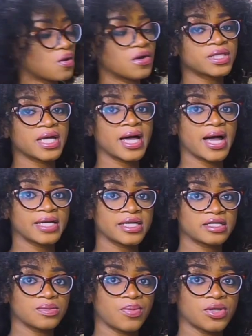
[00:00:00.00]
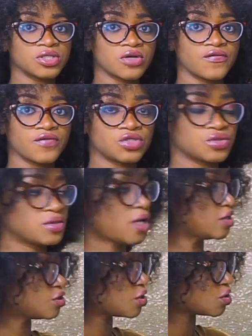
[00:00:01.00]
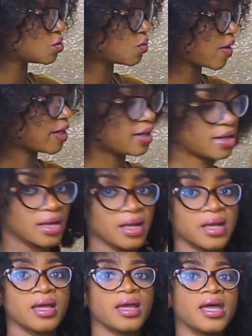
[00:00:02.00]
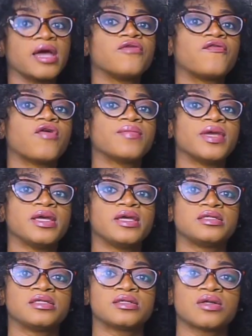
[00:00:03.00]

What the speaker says: on the highest point of your shoulder, just right here, and for me it is